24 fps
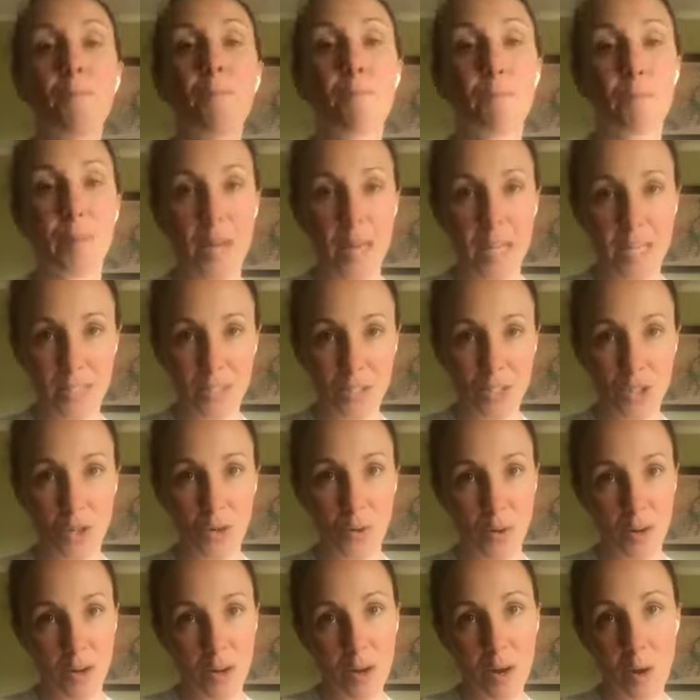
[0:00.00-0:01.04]
but
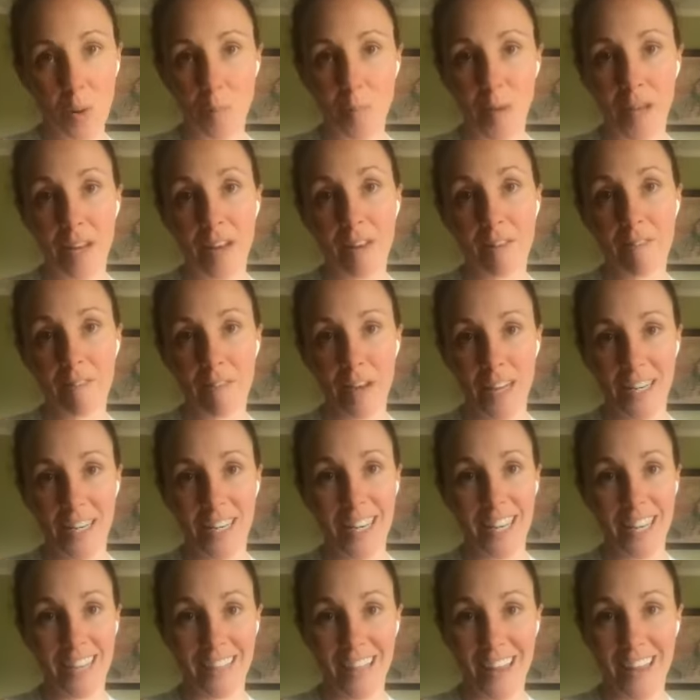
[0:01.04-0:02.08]
you're helping
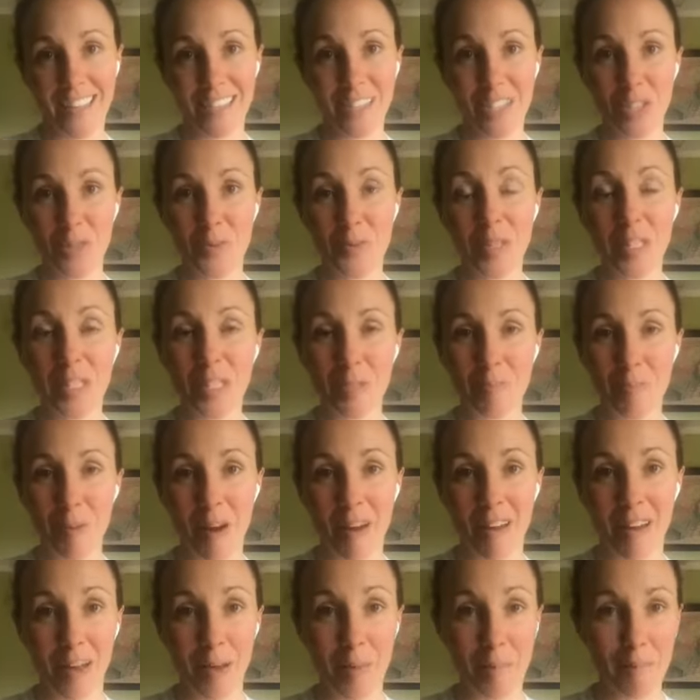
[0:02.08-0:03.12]
finding that sweet
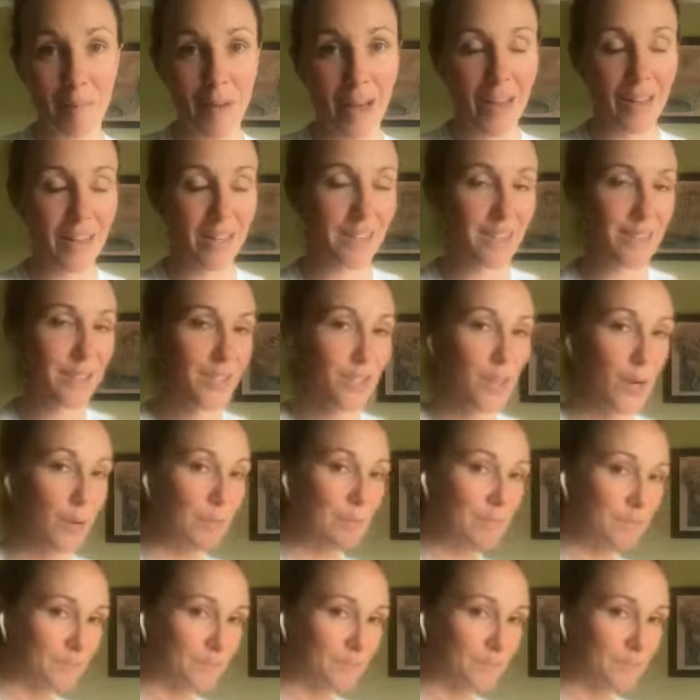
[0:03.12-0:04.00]
spot and balance. So